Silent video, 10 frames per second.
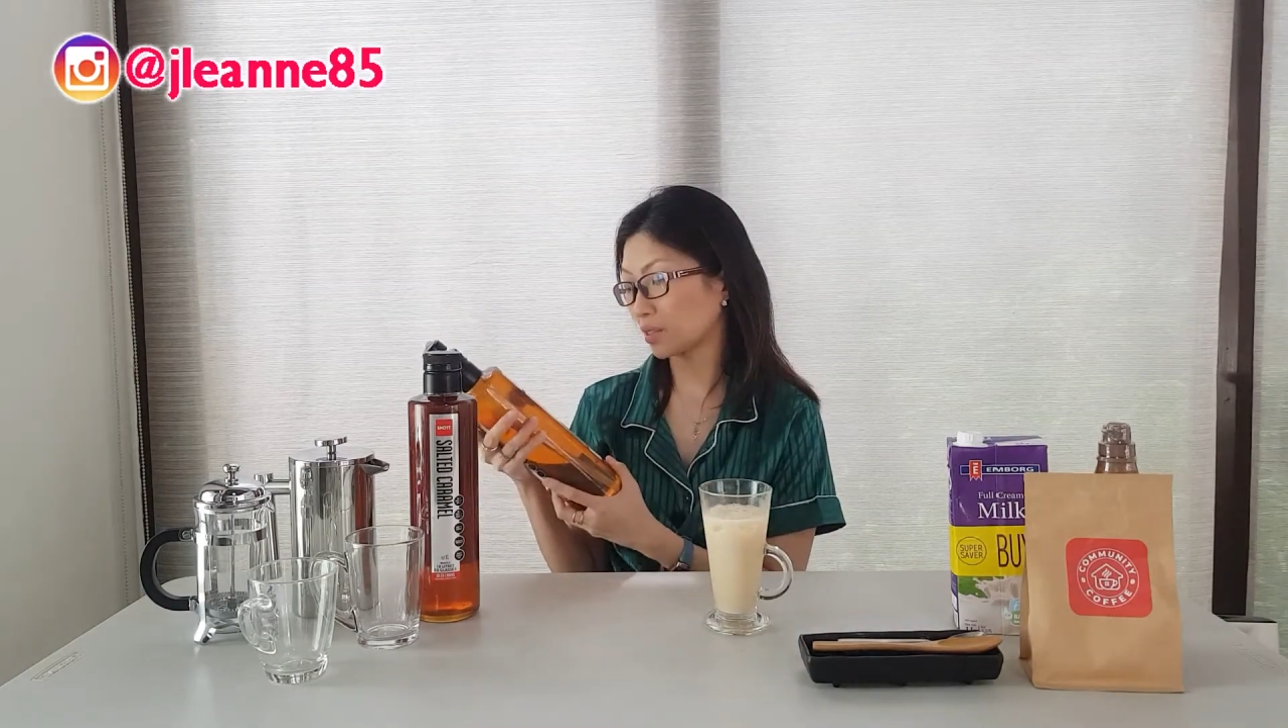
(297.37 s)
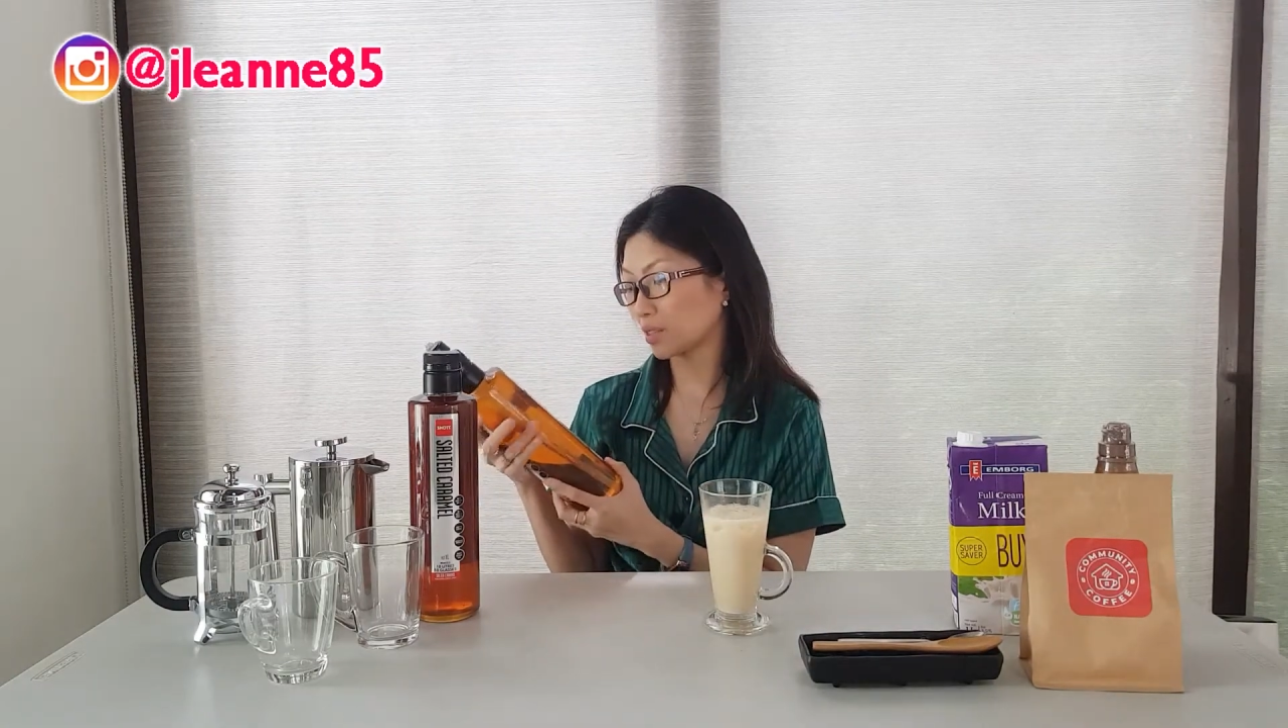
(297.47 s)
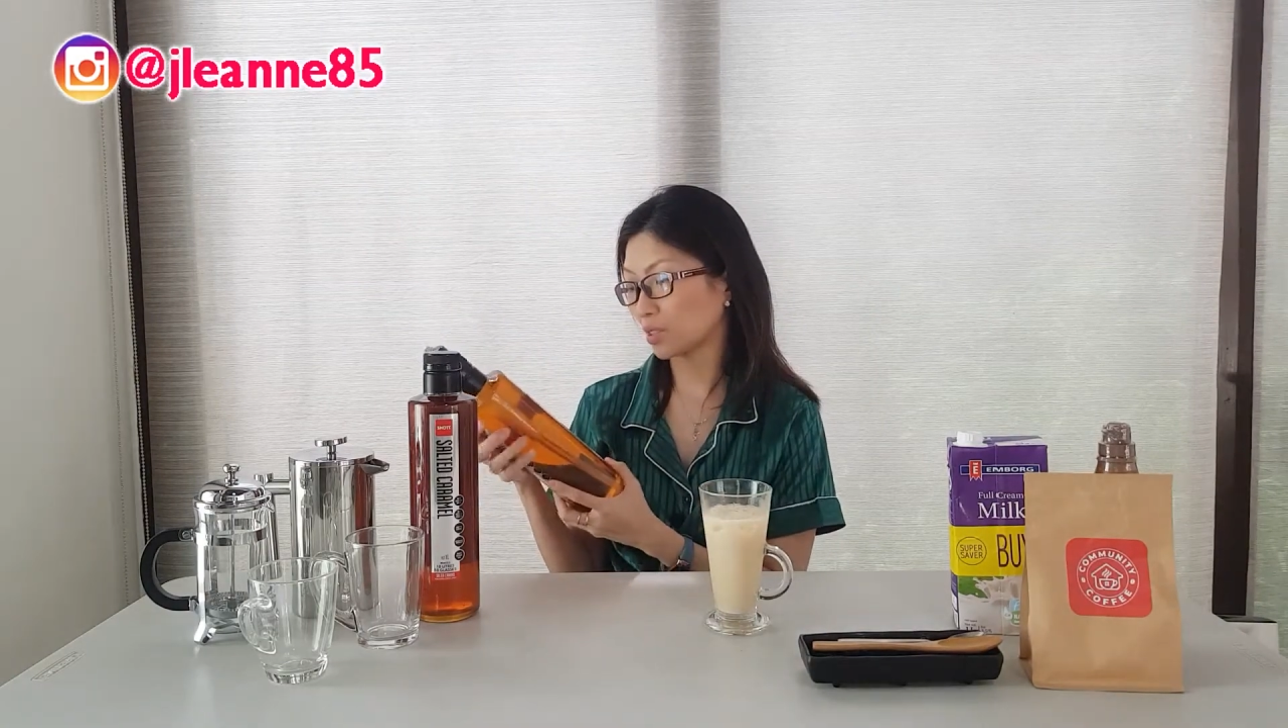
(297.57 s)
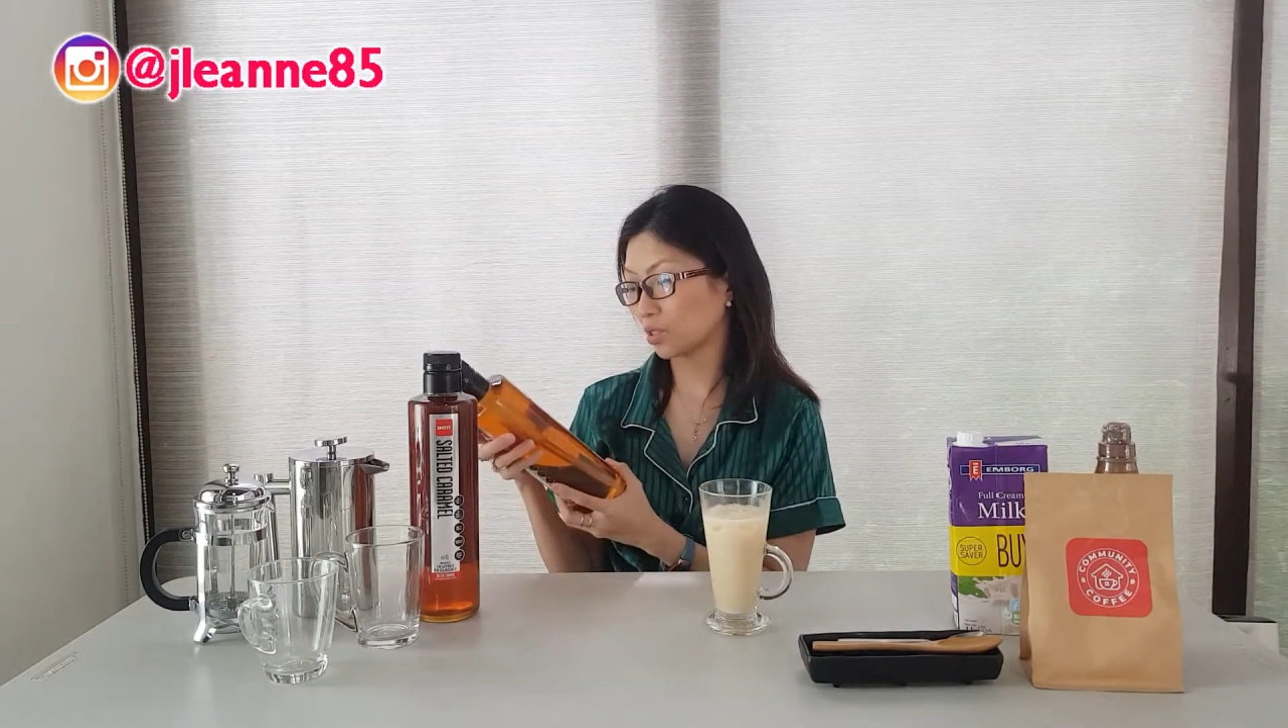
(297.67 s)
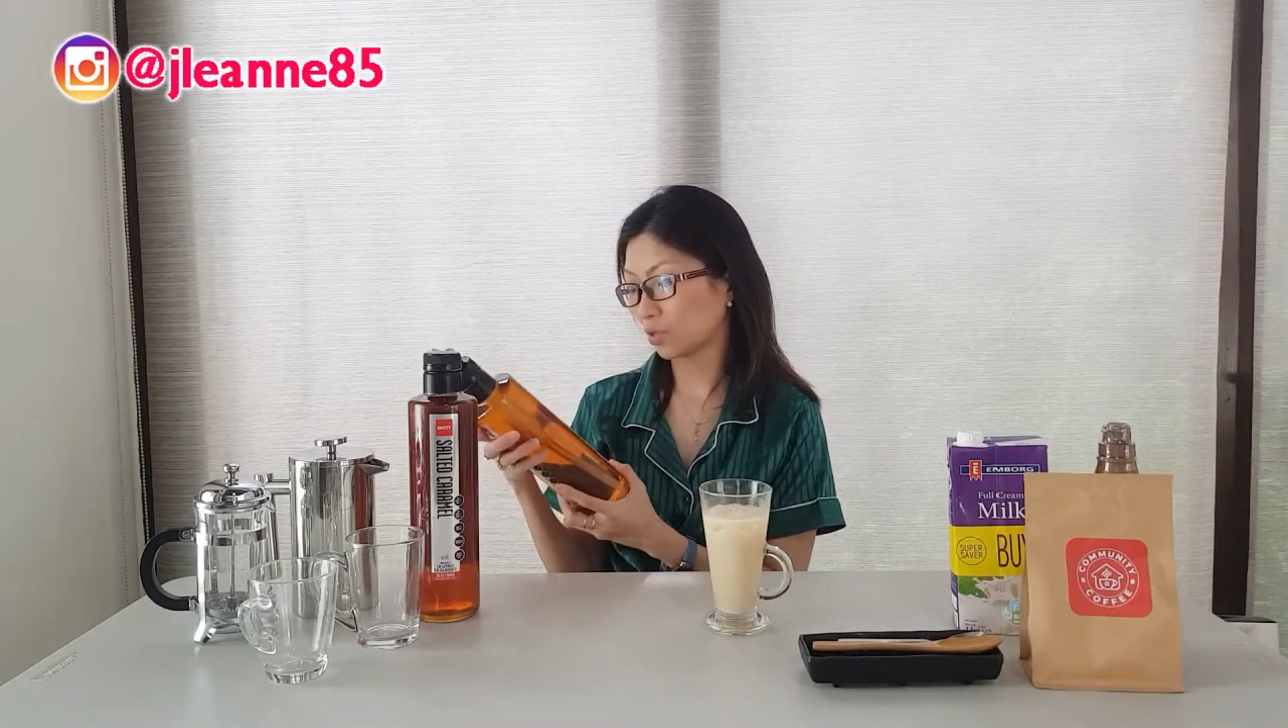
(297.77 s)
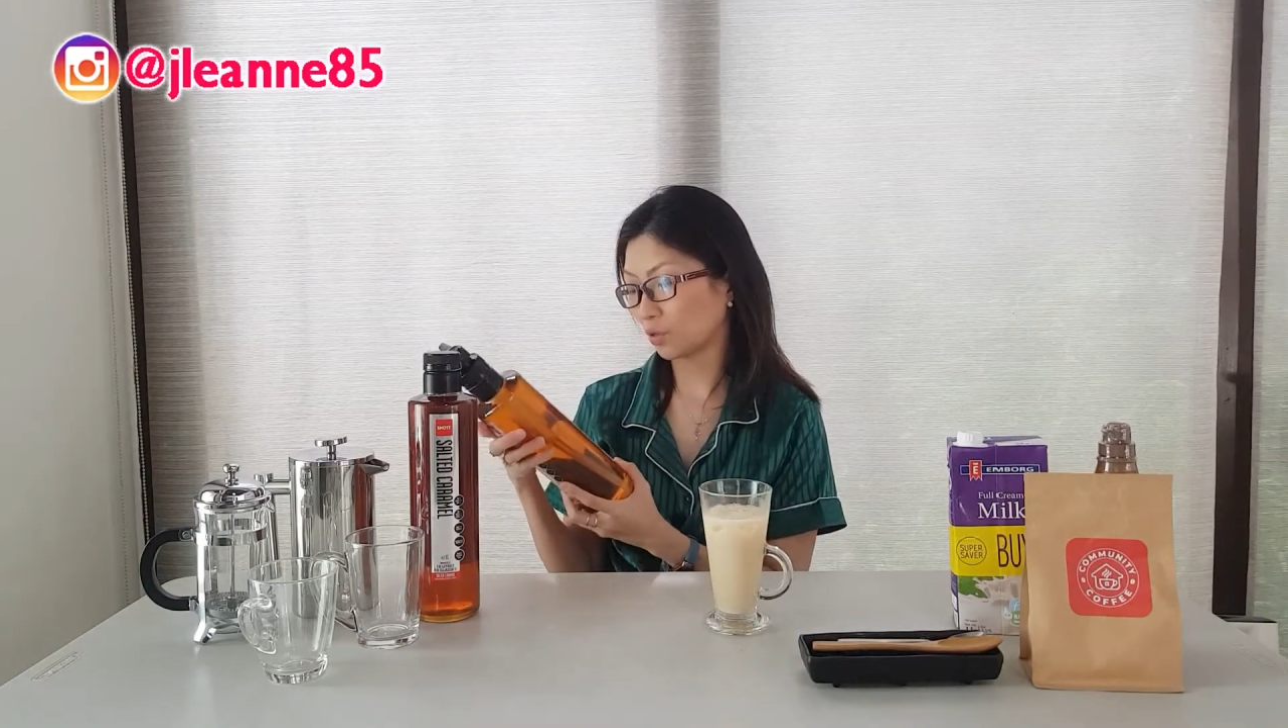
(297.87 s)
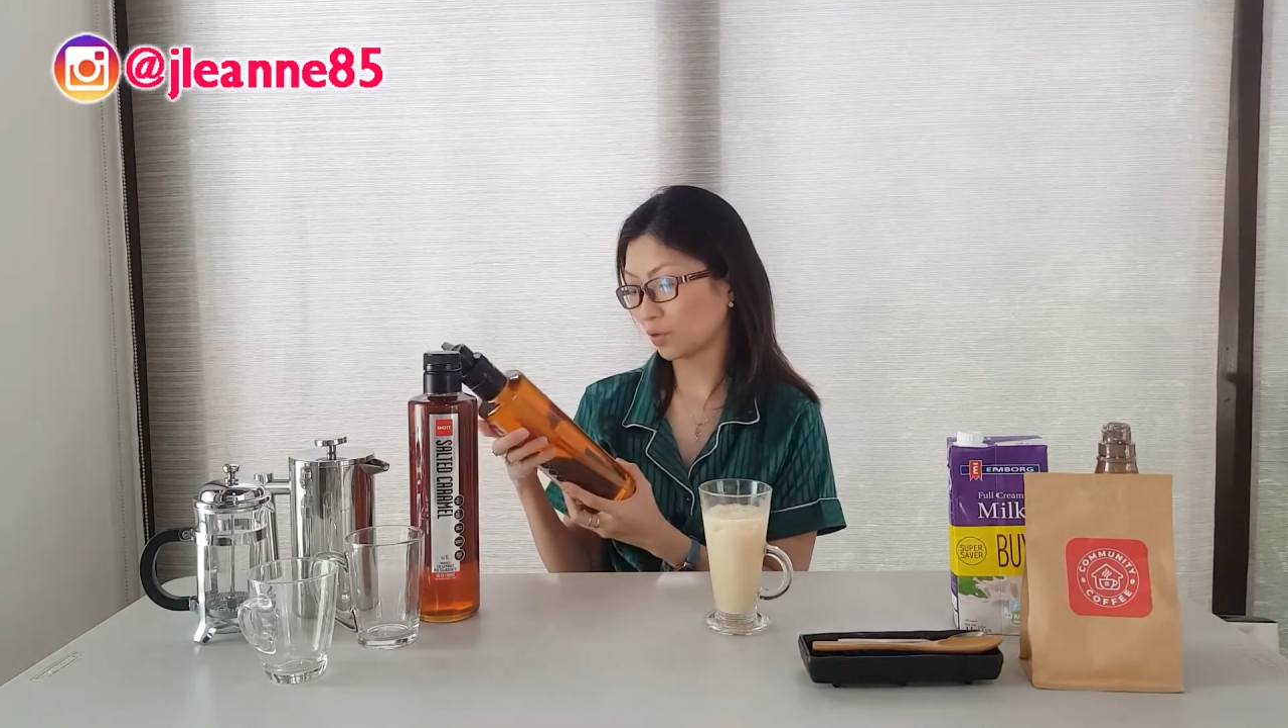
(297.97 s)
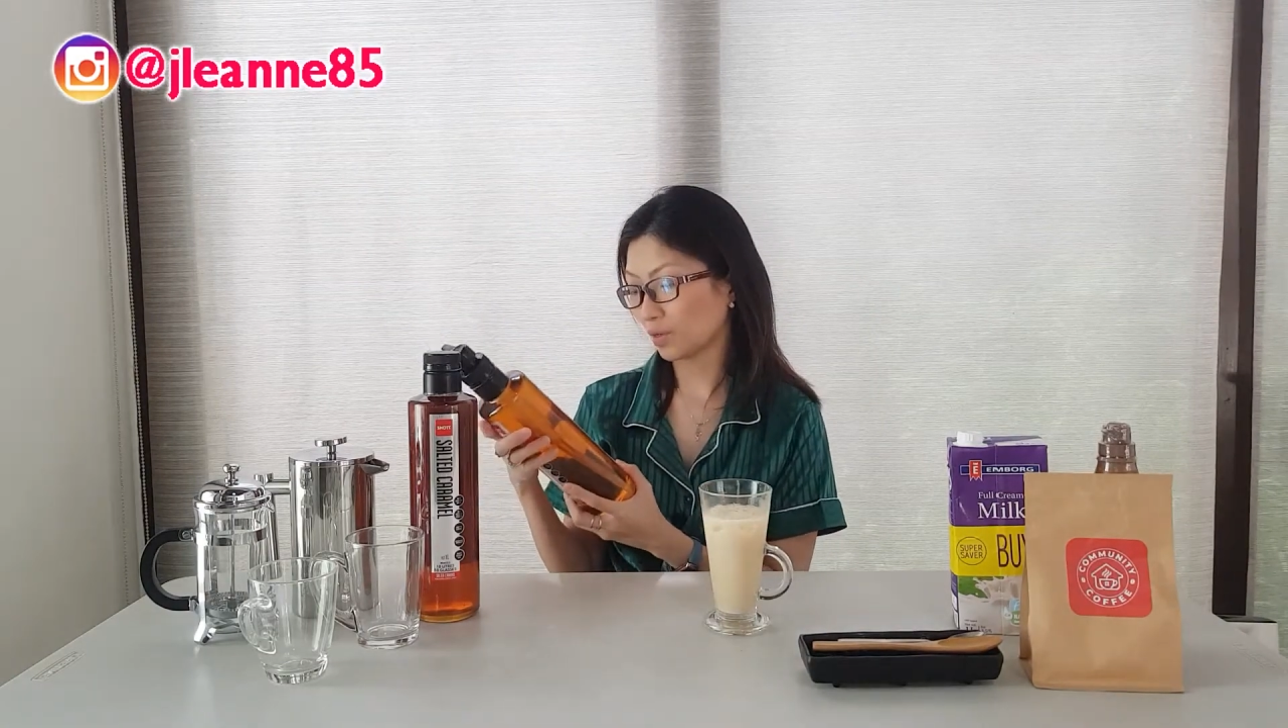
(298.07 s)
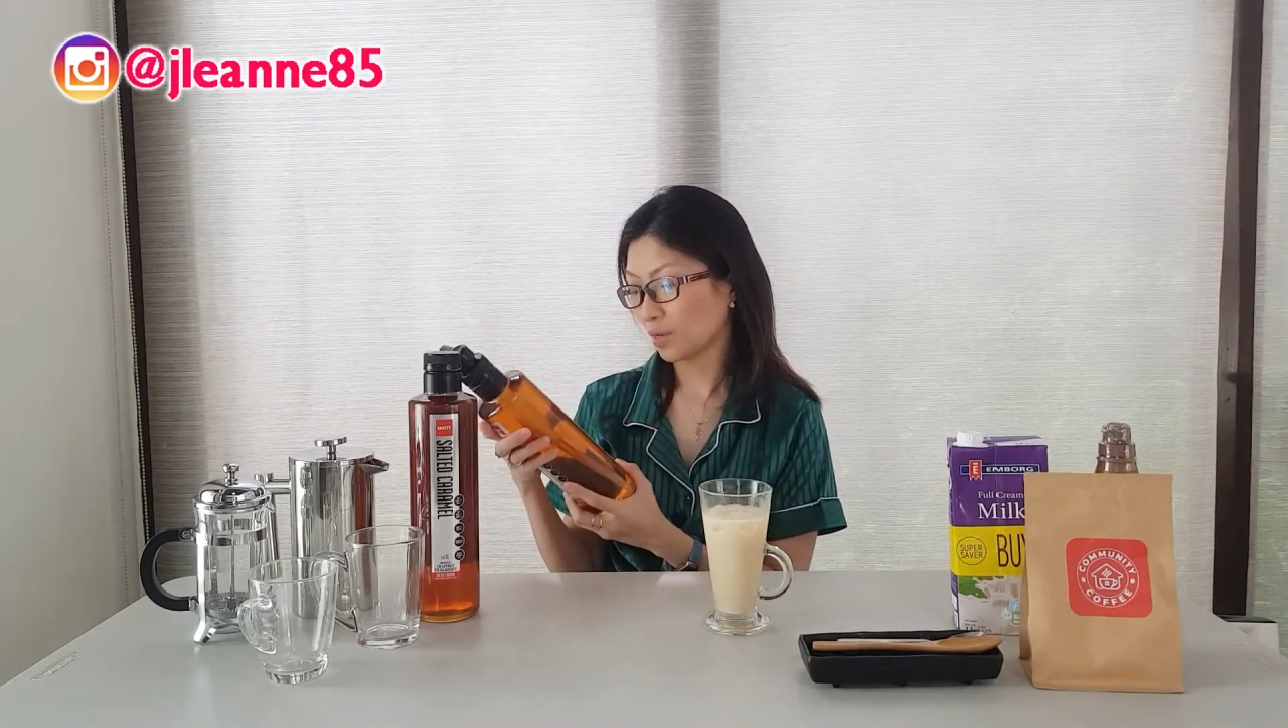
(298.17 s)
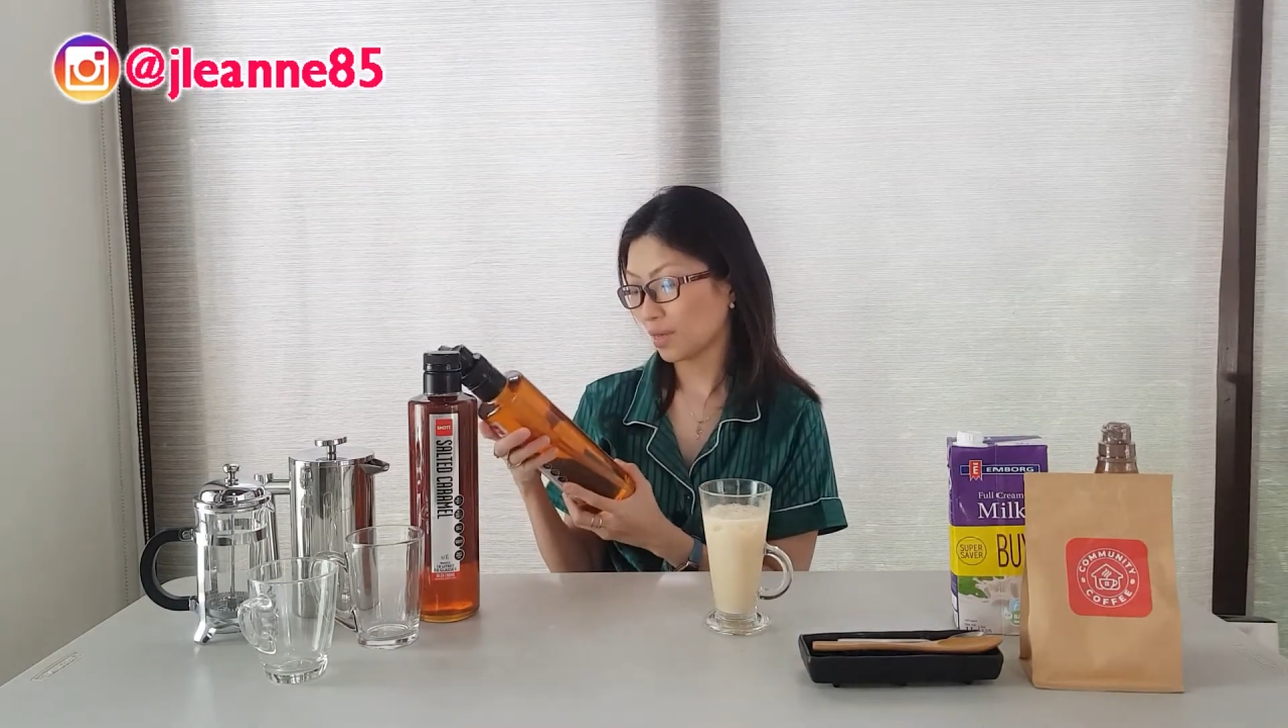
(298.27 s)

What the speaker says: So